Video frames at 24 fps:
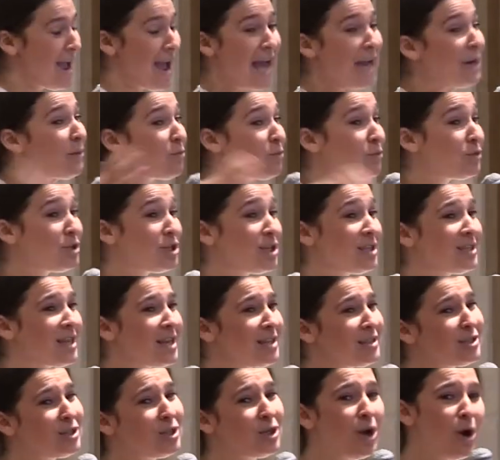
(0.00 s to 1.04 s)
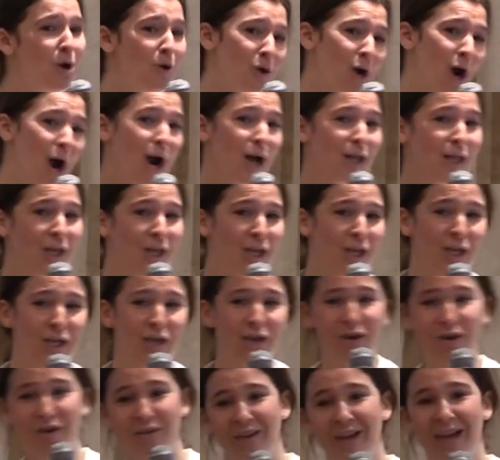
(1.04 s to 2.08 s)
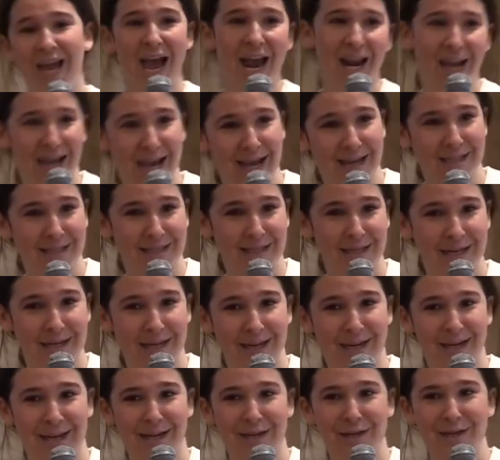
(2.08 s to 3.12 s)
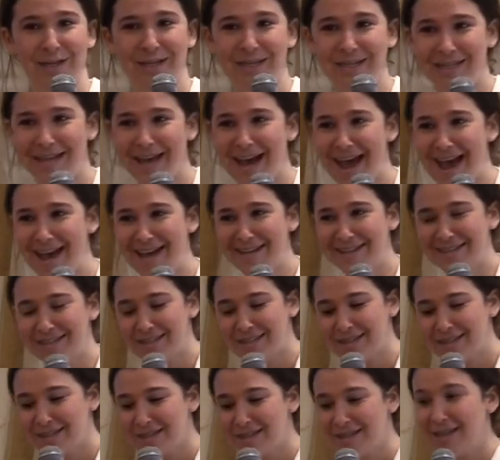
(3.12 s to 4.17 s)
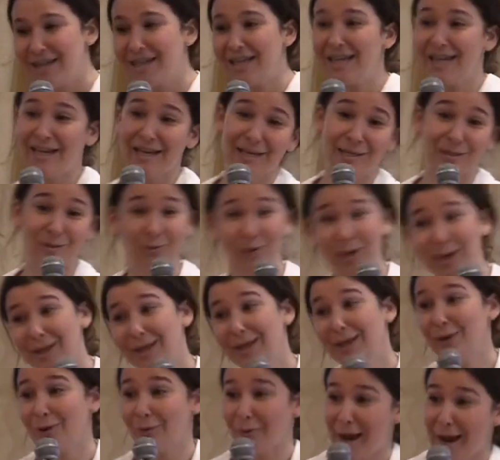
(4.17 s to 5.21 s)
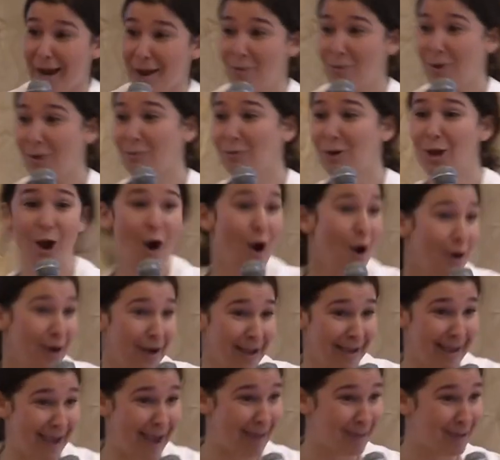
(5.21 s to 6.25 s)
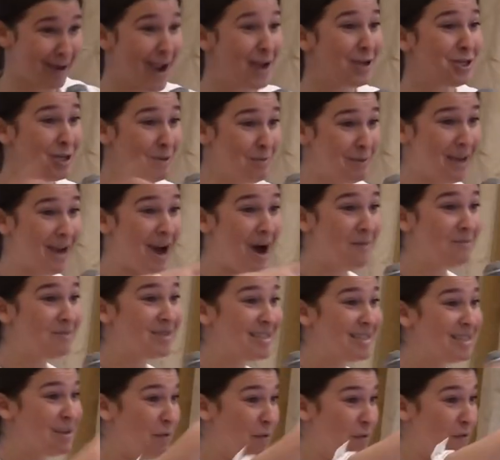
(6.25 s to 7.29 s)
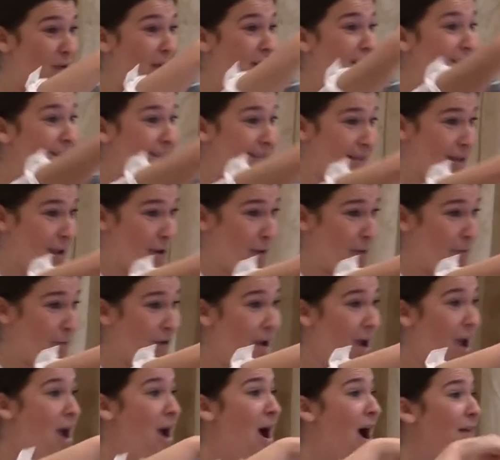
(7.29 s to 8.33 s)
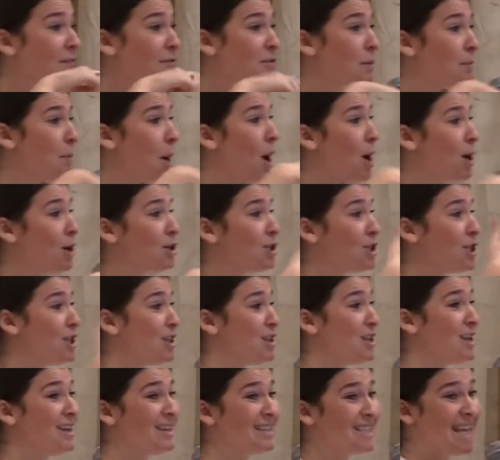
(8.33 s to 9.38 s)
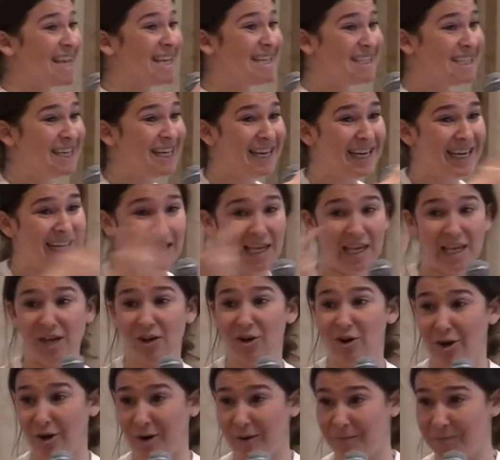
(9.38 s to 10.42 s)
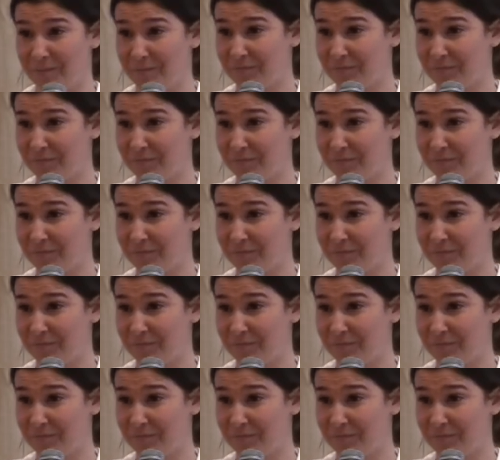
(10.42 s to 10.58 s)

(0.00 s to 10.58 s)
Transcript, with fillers: And she says, No, Carly, you don't get it. She mm. says, He's really great when we are together. And she becomes defensive of the part she thinks I didn't hear.